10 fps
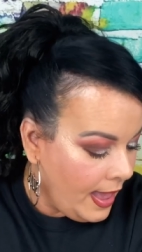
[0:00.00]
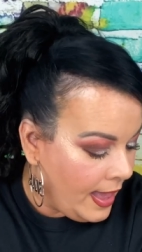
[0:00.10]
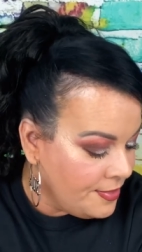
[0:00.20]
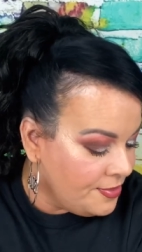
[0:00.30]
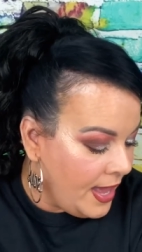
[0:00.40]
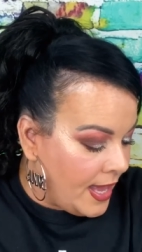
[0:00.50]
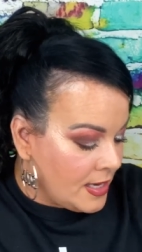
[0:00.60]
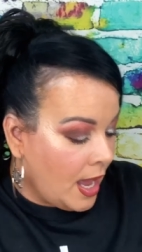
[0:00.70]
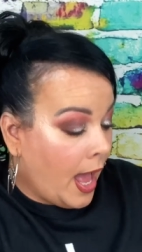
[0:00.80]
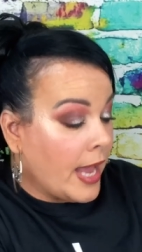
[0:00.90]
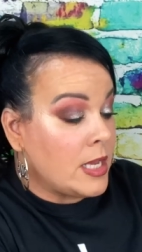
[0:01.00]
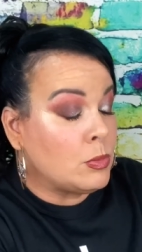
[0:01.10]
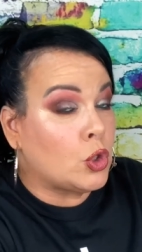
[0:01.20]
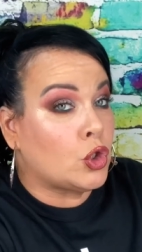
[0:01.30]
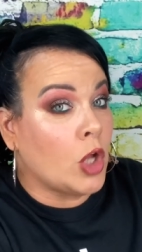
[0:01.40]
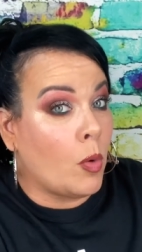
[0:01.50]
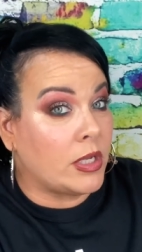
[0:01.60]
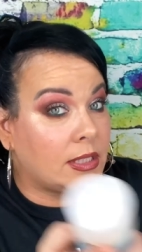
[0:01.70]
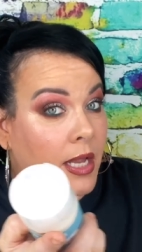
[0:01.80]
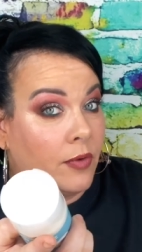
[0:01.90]
And then I am so
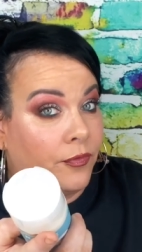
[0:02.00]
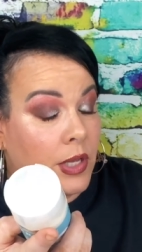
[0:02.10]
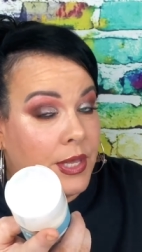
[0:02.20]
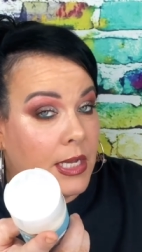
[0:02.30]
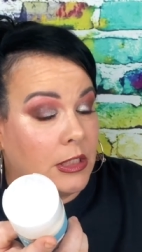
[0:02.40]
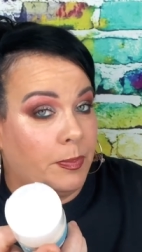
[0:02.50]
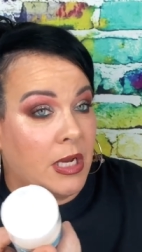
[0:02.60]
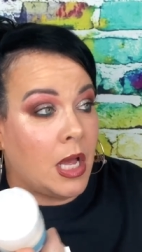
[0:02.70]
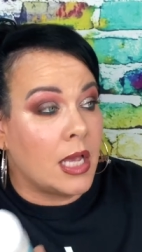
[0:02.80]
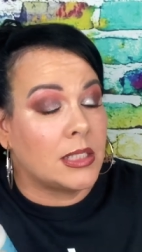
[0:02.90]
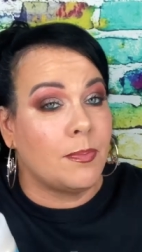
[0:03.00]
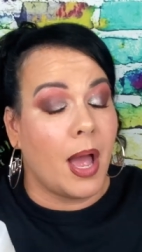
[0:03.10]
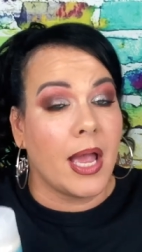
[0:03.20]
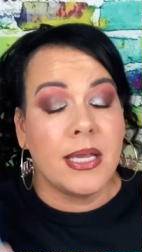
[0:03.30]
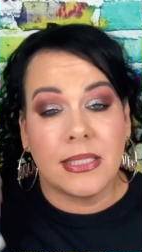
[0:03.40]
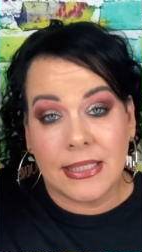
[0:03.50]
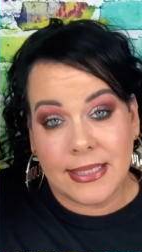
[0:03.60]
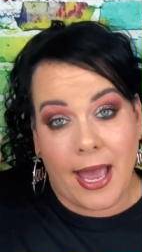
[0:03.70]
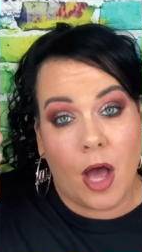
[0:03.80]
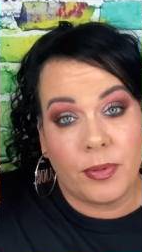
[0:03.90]
excited for this because my
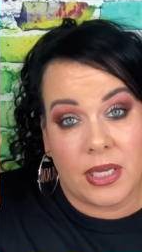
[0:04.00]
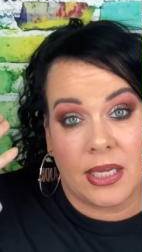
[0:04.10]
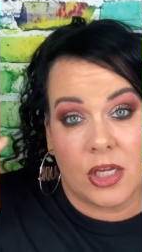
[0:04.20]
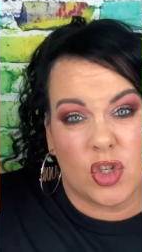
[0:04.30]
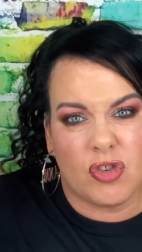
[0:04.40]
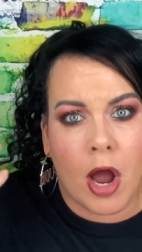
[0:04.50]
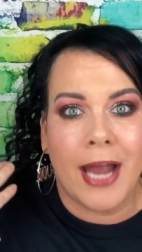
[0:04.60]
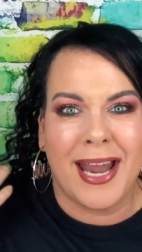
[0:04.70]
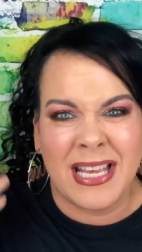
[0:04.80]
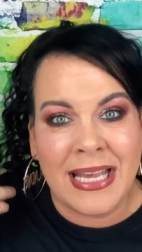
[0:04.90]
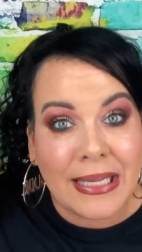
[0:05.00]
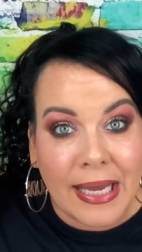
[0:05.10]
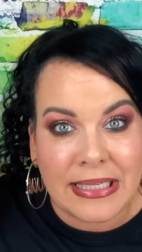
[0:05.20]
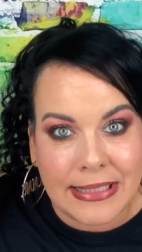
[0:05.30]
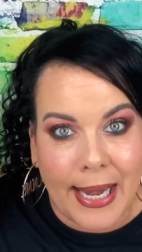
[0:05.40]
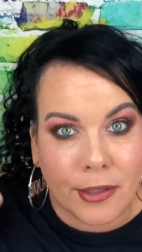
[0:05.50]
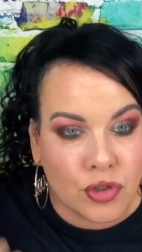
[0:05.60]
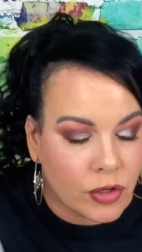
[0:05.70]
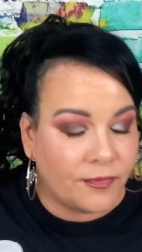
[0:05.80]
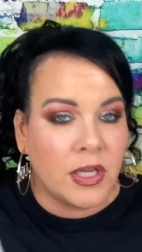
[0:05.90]
scalp can get dry and I can get like
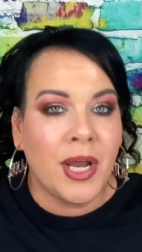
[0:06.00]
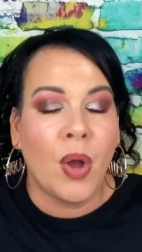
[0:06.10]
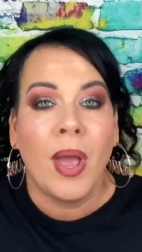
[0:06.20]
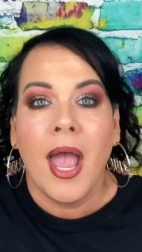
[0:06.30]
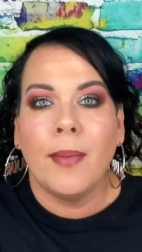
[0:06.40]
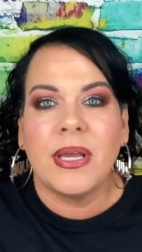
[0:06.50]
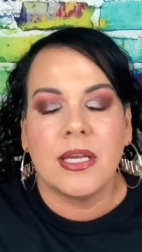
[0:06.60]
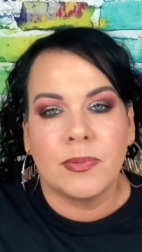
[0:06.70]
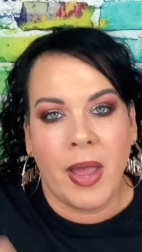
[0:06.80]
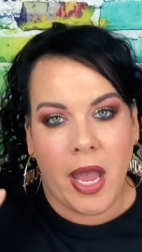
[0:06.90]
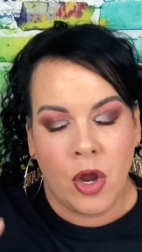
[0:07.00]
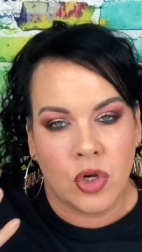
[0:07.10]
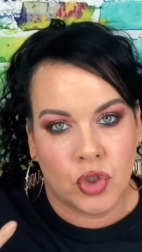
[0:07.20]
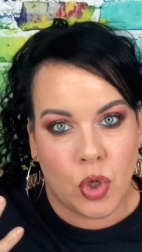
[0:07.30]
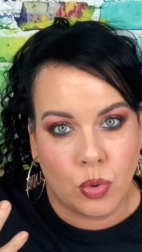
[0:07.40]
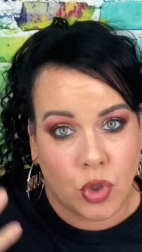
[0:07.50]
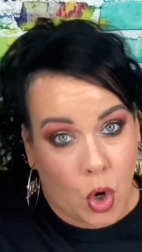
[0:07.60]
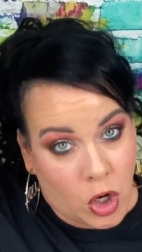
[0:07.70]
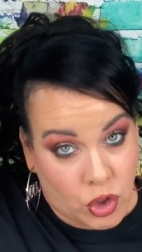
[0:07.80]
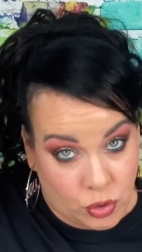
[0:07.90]
dandruff, you know? And because my hair is so
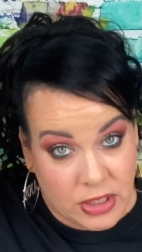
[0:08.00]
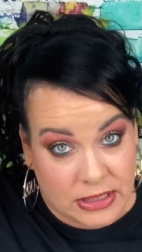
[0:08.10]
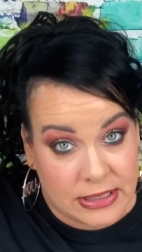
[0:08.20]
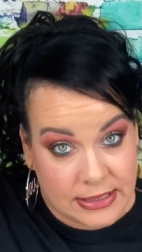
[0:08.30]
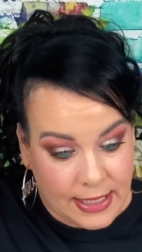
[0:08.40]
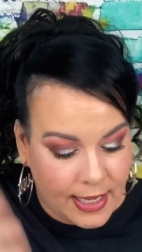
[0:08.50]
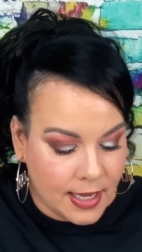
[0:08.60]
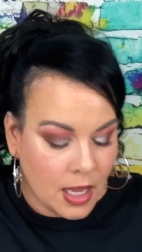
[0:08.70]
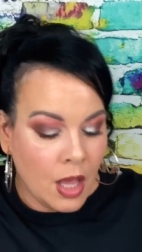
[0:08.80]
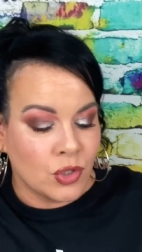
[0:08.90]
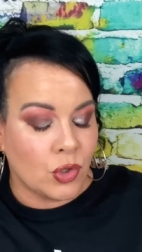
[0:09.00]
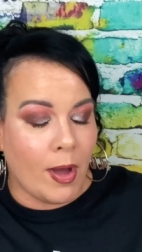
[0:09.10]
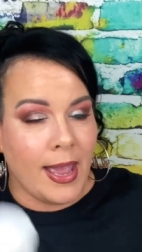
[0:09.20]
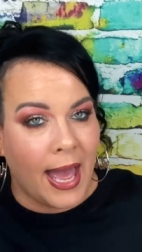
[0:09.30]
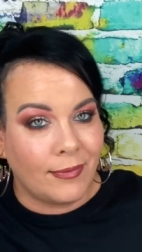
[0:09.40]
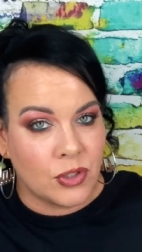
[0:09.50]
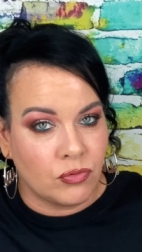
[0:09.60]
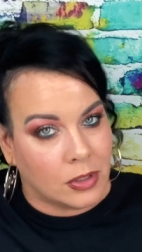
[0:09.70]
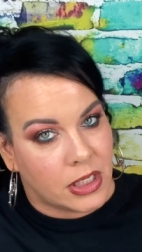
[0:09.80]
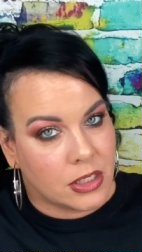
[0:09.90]
dark, you can see it. So I have to
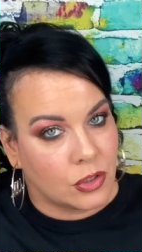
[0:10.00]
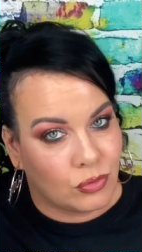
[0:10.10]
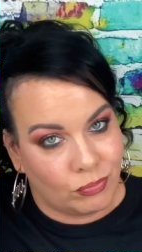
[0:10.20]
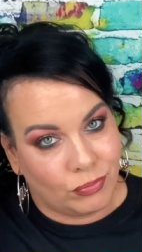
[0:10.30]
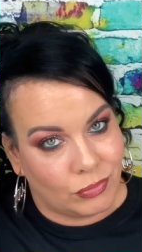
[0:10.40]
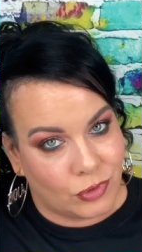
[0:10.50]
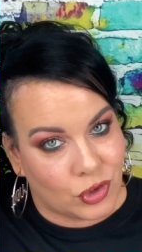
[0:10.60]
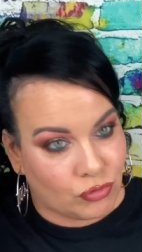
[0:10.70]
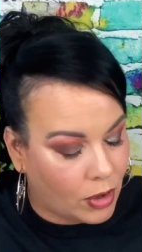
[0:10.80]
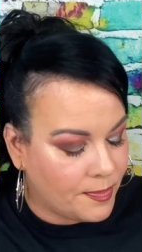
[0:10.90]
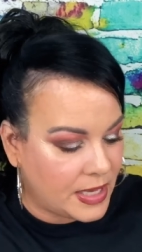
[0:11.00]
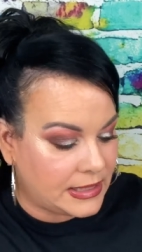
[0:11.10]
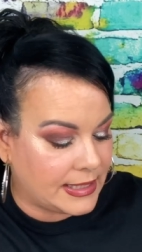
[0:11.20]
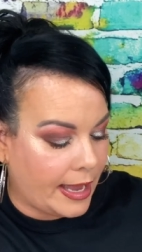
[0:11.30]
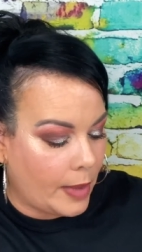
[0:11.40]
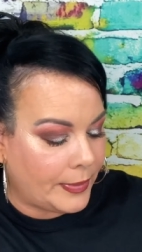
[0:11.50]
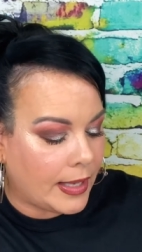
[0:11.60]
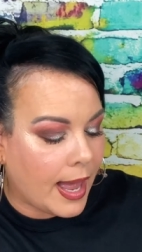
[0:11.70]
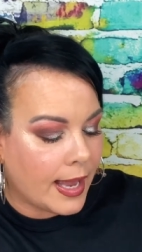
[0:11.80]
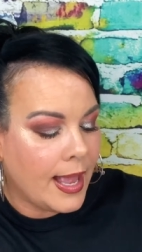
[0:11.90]
really scrub my scalp a
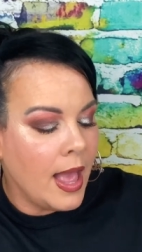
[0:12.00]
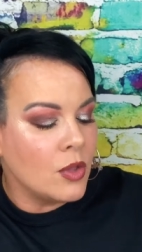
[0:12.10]
lot.